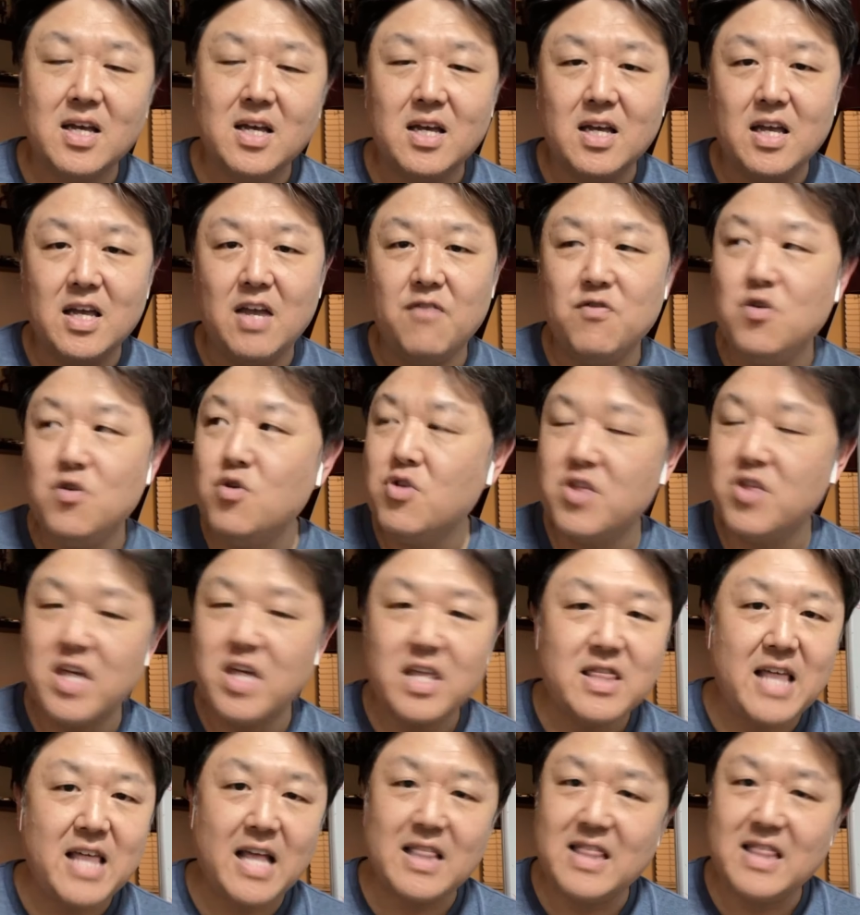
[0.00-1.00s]
If you think
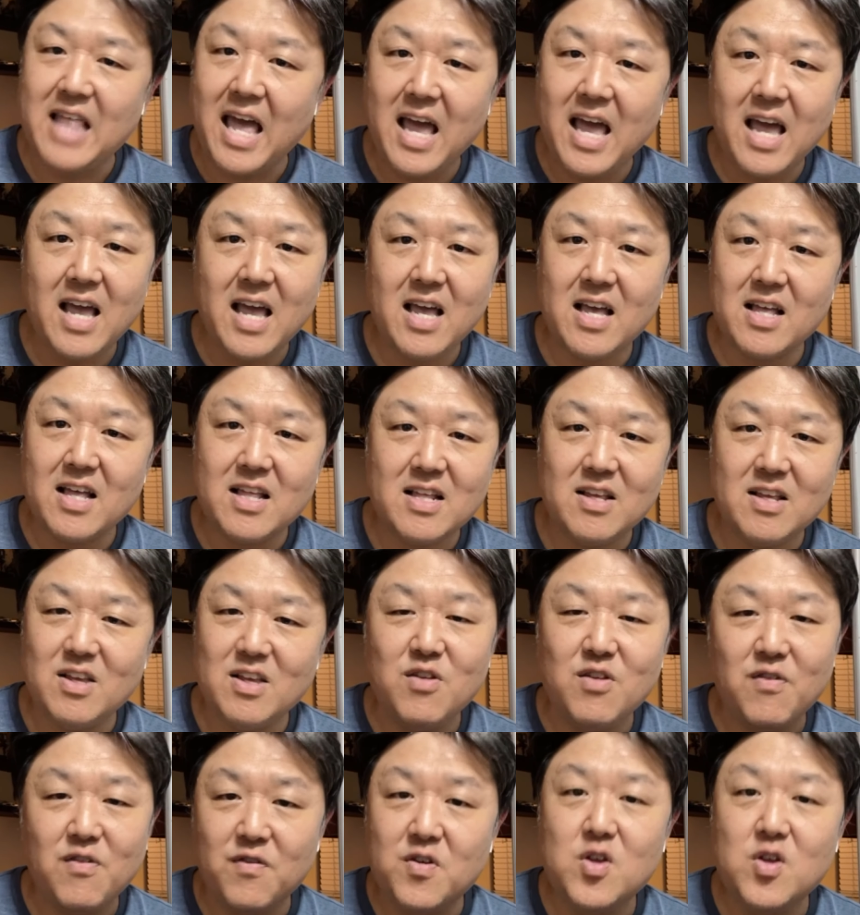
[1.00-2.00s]
that
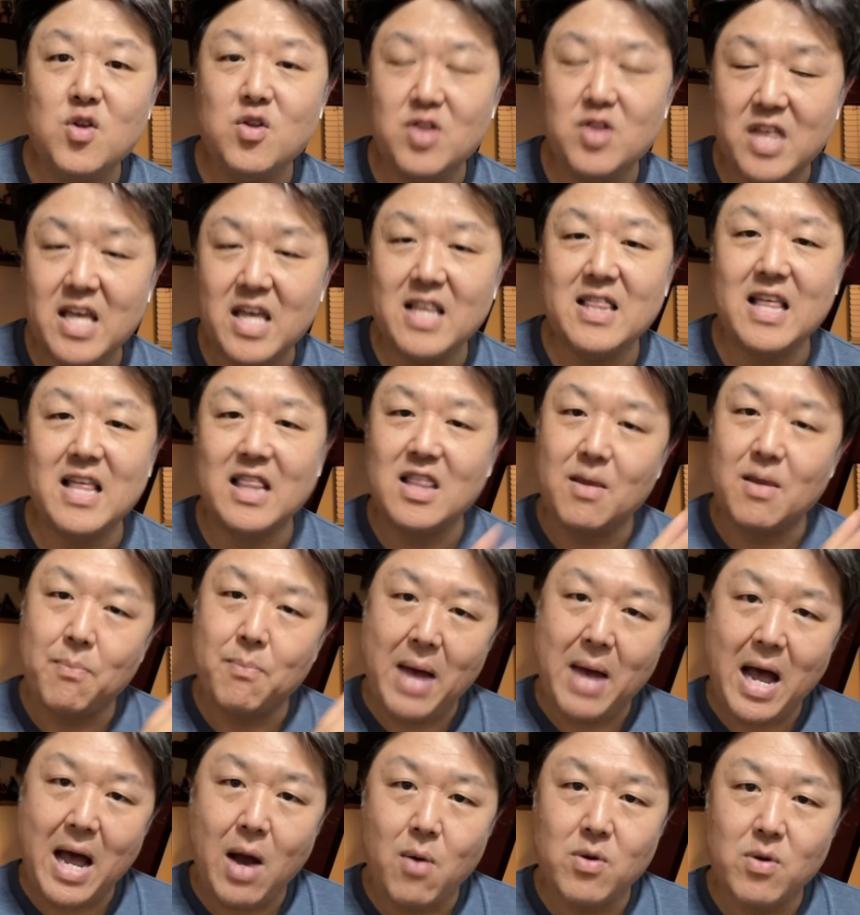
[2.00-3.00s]
the
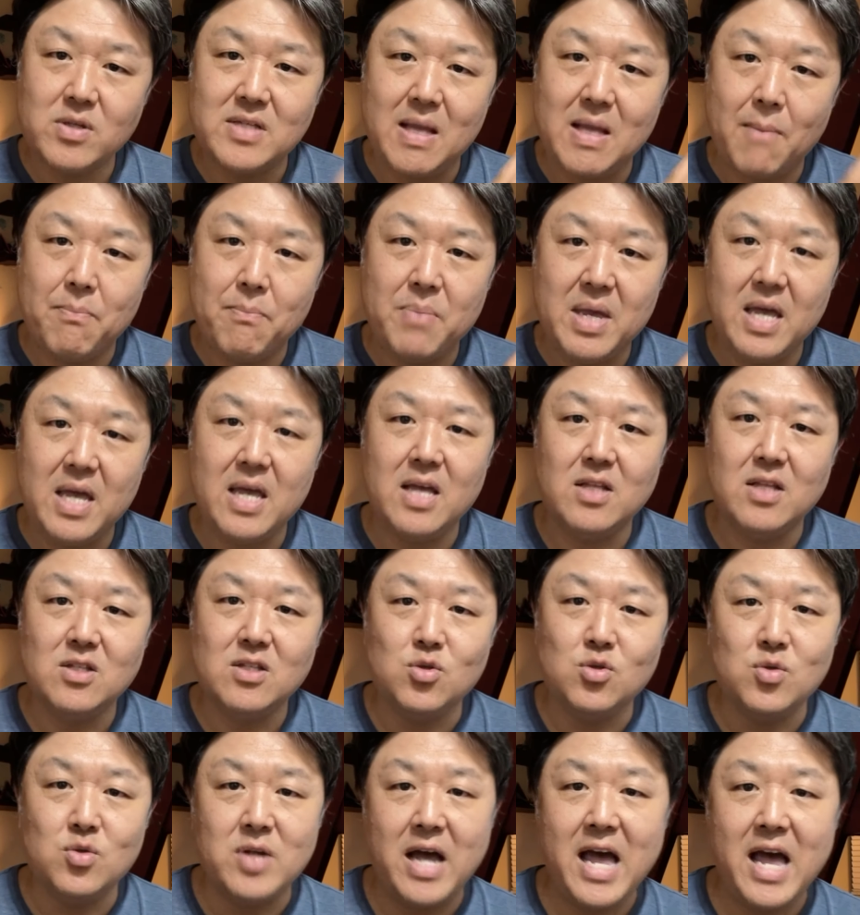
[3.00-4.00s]
powers that be
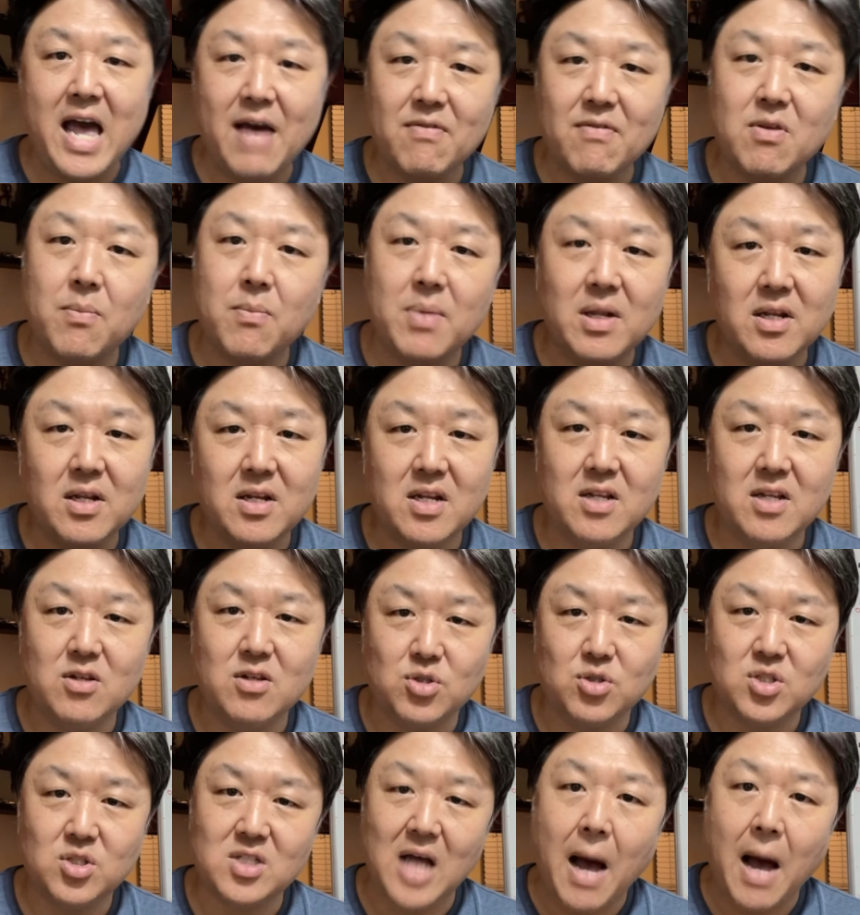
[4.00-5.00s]
do not have the ability to
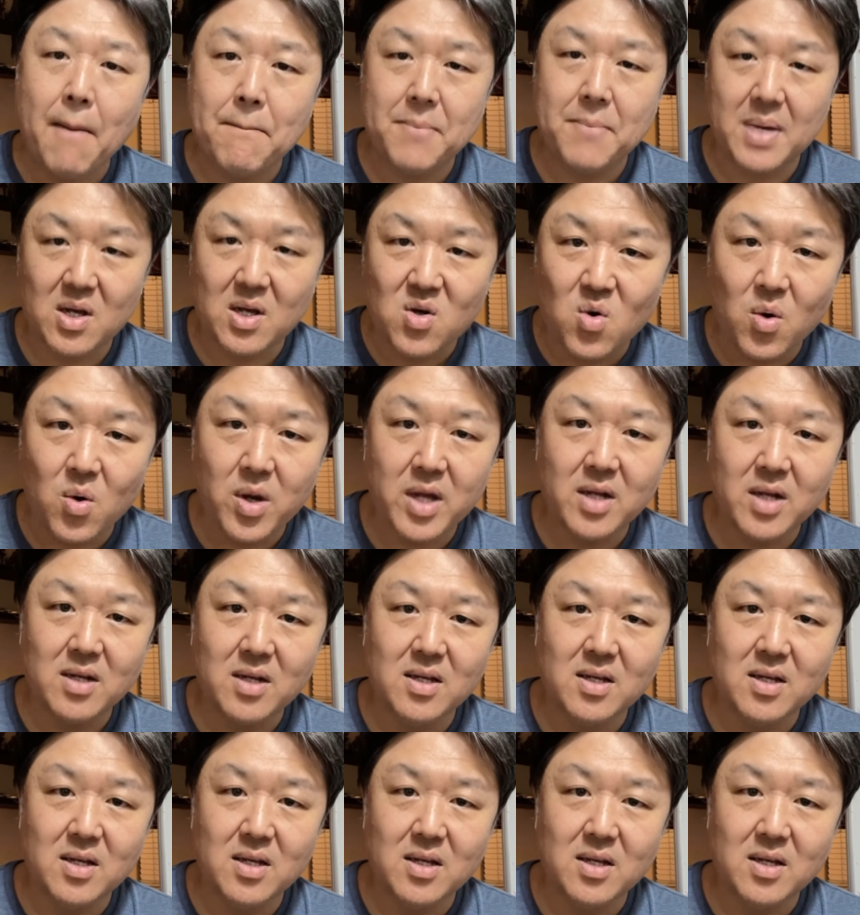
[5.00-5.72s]
stop Bitcoin,